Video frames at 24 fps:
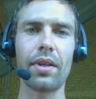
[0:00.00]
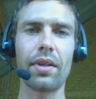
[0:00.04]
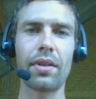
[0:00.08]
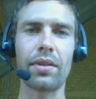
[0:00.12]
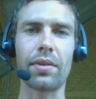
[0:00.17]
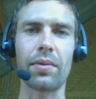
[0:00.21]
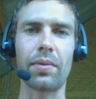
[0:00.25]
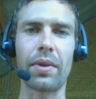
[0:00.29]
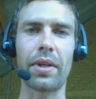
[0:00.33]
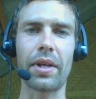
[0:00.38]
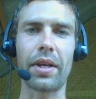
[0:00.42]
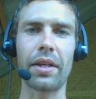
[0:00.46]

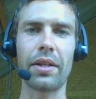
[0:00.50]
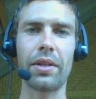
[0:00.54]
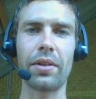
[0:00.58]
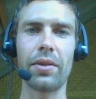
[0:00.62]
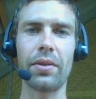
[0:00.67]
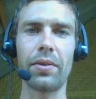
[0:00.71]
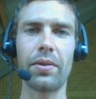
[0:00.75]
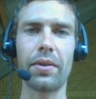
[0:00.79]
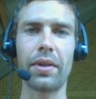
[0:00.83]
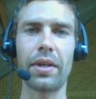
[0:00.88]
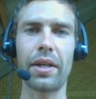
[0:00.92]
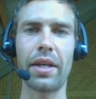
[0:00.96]
So what I
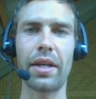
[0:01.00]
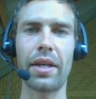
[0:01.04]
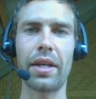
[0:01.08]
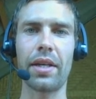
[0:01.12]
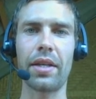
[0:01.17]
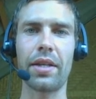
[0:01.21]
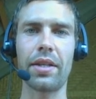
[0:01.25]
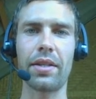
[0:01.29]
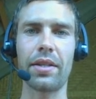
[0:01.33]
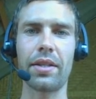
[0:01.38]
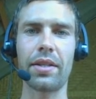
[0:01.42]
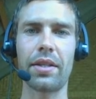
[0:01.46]
do
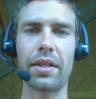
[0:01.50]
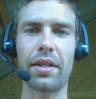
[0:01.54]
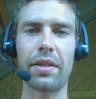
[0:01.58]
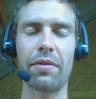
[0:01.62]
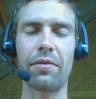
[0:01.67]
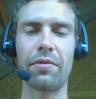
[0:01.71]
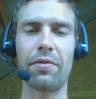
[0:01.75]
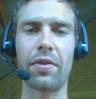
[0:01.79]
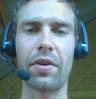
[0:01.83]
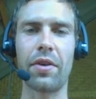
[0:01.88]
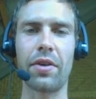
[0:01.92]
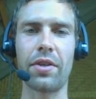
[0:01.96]
is,
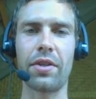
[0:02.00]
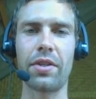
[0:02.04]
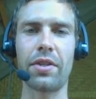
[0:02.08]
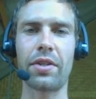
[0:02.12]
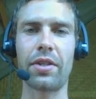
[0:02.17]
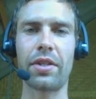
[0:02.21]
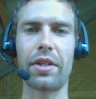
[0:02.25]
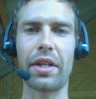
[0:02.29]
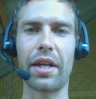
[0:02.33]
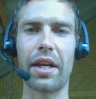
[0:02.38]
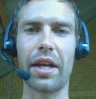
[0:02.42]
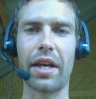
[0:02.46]
first
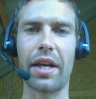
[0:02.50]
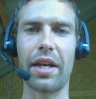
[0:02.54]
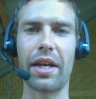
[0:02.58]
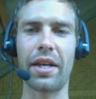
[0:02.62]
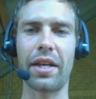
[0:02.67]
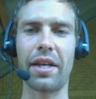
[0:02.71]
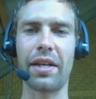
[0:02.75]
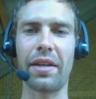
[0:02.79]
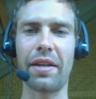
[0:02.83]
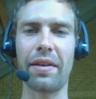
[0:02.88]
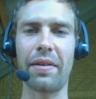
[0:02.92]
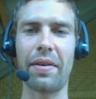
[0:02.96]
I
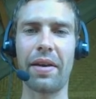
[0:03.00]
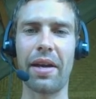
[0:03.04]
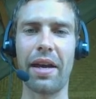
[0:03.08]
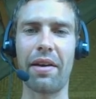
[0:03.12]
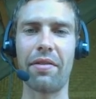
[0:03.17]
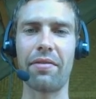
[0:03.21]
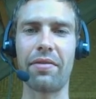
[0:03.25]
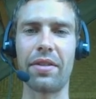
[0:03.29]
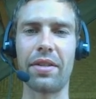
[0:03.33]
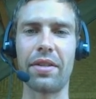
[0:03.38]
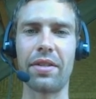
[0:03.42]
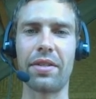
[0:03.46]

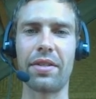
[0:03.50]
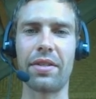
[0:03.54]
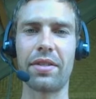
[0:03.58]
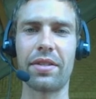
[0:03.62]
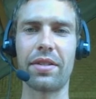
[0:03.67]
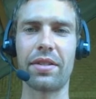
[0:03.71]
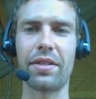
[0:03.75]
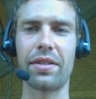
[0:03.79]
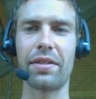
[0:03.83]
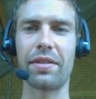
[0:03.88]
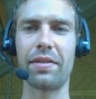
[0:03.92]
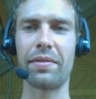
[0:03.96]
have this
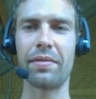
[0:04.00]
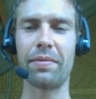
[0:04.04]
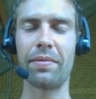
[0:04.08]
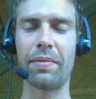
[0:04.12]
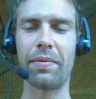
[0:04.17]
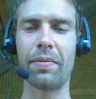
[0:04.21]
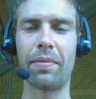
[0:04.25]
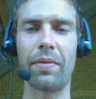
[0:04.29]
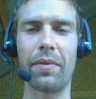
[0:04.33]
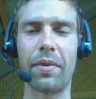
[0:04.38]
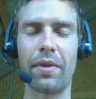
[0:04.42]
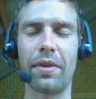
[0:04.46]

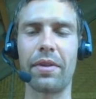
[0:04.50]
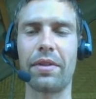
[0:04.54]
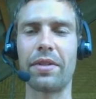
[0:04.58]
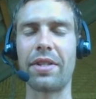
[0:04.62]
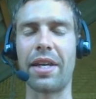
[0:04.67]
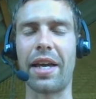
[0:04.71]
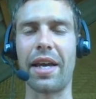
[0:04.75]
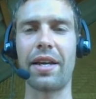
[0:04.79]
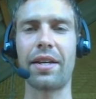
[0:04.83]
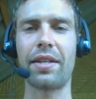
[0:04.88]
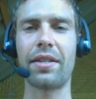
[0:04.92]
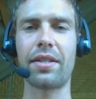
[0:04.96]

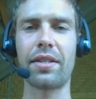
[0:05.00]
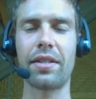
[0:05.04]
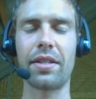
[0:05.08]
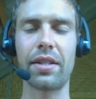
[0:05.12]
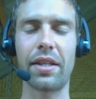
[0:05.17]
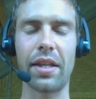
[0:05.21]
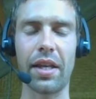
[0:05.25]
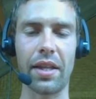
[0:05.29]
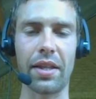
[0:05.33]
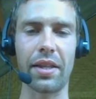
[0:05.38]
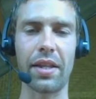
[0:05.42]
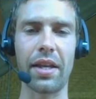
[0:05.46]
text,
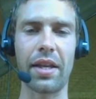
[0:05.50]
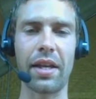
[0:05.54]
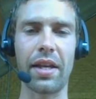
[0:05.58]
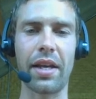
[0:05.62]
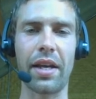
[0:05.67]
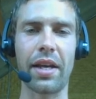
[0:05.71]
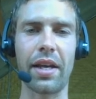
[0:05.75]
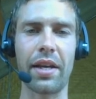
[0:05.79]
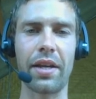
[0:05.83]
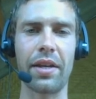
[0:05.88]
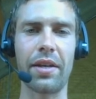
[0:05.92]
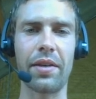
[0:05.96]
and then
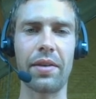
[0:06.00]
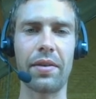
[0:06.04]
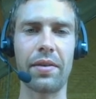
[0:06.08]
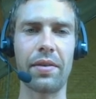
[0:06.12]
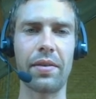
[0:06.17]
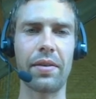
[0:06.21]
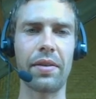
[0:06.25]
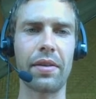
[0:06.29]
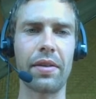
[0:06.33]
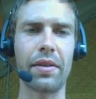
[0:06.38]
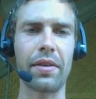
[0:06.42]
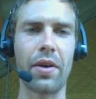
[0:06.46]
I
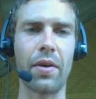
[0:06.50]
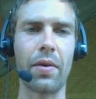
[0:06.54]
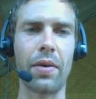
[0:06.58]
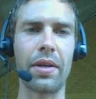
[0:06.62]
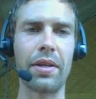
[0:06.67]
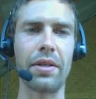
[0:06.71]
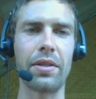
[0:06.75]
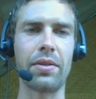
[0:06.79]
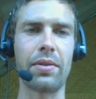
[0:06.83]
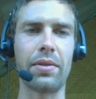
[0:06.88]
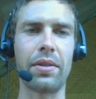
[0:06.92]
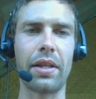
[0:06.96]
go
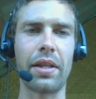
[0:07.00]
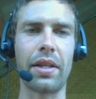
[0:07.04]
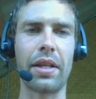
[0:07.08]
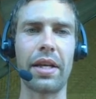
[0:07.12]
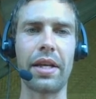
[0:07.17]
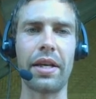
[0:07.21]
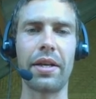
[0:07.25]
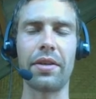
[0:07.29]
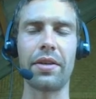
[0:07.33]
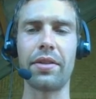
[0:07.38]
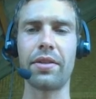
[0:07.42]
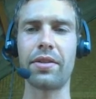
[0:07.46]
into the
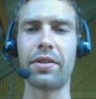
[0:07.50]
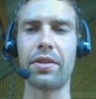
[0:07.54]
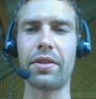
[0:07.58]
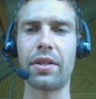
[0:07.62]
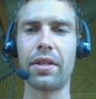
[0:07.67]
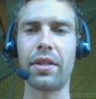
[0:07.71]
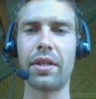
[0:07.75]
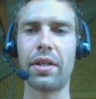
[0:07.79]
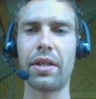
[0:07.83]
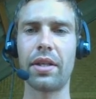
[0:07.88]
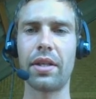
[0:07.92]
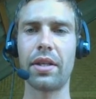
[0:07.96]
layers,
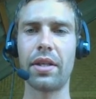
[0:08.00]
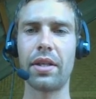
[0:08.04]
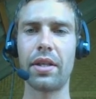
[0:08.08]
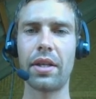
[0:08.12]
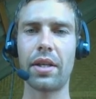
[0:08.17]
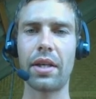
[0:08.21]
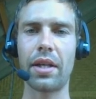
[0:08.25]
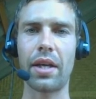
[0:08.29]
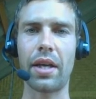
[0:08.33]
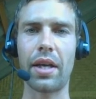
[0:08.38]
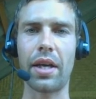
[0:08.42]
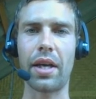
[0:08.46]

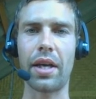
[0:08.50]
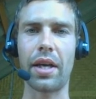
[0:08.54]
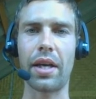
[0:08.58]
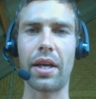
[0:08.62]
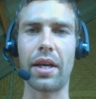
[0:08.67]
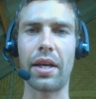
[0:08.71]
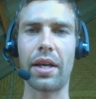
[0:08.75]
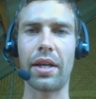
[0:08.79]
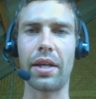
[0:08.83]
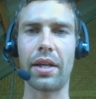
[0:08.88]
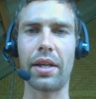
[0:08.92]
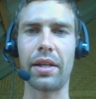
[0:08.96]

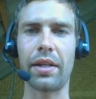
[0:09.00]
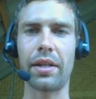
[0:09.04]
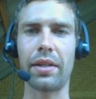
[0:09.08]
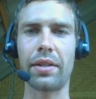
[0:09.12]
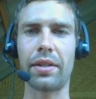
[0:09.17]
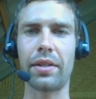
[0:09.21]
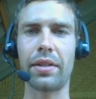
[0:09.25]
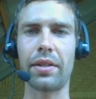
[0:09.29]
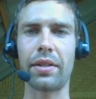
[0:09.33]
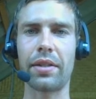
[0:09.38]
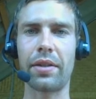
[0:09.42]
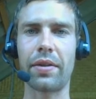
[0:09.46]
and
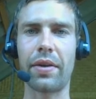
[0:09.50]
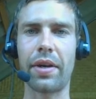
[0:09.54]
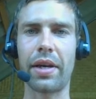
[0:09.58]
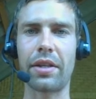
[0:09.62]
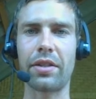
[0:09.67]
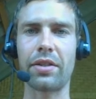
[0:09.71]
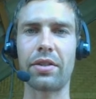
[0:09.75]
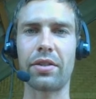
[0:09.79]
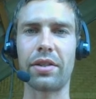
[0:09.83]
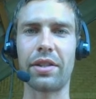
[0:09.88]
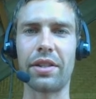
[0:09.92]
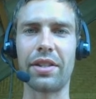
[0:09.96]
no,
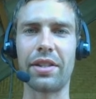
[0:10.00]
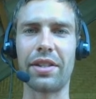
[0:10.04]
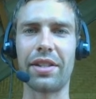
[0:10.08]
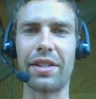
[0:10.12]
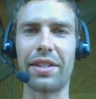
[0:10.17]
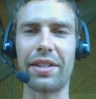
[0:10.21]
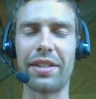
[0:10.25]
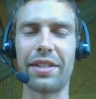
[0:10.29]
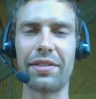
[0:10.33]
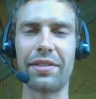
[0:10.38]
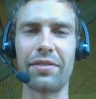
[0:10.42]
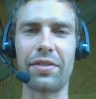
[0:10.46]
actually
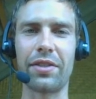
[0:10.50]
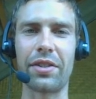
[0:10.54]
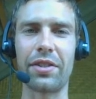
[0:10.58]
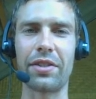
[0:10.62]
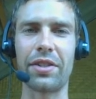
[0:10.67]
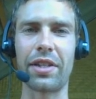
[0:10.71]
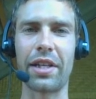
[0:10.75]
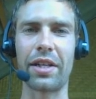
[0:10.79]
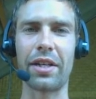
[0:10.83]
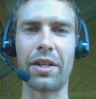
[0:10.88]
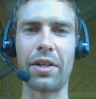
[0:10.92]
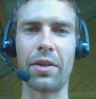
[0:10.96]
not.
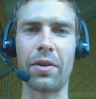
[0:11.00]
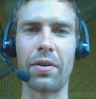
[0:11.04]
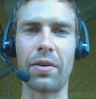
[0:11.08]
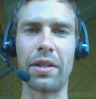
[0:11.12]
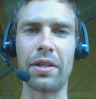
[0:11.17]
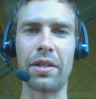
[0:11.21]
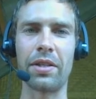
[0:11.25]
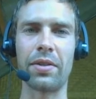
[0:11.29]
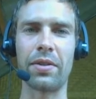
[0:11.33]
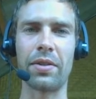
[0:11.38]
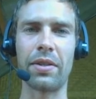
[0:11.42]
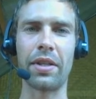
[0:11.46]
First I go
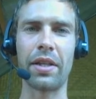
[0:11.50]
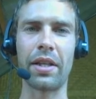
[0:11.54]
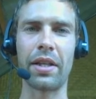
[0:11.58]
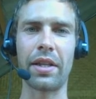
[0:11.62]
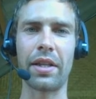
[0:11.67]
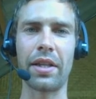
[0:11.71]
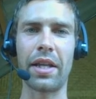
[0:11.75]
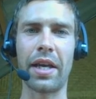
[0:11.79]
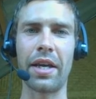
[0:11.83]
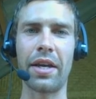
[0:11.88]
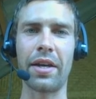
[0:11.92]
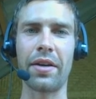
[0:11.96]
into the
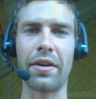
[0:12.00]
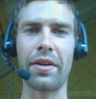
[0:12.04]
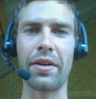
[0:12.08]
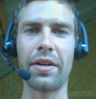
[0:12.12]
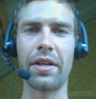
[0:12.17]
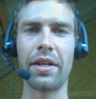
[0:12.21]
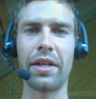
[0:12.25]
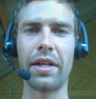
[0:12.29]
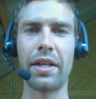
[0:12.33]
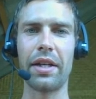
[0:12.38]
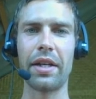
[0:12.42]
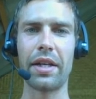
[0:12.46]
layer
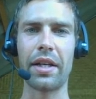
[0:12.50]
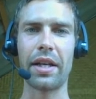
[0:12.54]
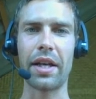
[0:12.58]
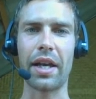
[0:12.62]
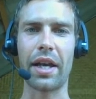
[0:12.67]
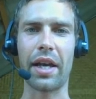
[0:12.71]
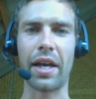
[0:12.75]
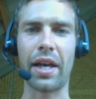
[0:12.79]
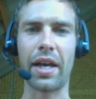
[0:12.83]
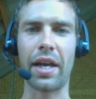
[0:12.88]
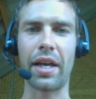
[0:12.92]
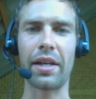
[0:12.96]

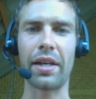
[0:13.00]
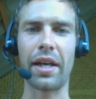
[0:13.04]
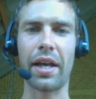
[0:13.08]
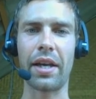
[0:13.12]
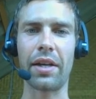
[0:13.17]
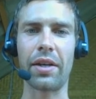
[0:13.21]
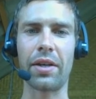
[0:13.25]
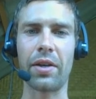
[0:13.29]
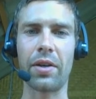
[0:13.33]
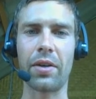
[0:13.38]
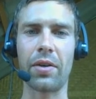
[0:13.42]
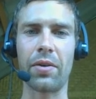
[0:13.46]
and I
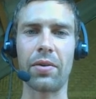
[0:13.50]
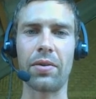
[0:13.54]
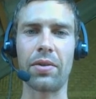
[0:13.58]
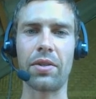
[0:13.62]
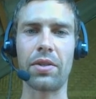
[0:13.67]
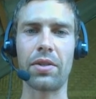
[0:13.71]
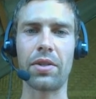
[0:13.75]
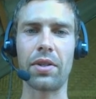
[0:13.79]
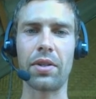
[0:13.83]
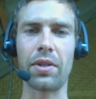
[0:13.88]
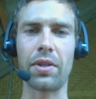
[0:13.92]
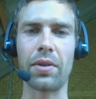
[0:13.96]
go
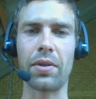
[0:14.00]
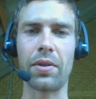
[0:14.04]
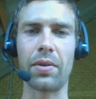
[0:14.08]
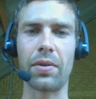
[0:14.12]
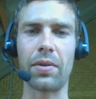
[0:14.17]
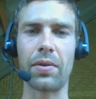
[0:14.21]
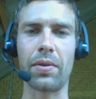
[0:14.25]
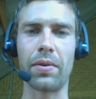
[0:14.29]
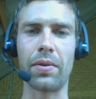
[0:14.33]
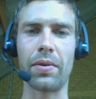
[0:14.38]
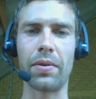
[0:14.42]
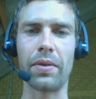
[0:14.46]

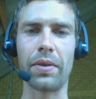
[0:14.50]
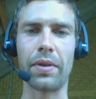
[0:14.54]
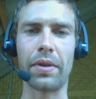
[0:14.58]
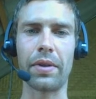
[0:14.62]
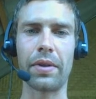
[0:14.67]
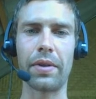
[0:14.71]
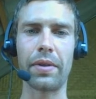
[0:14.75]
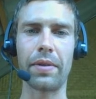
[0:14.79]
to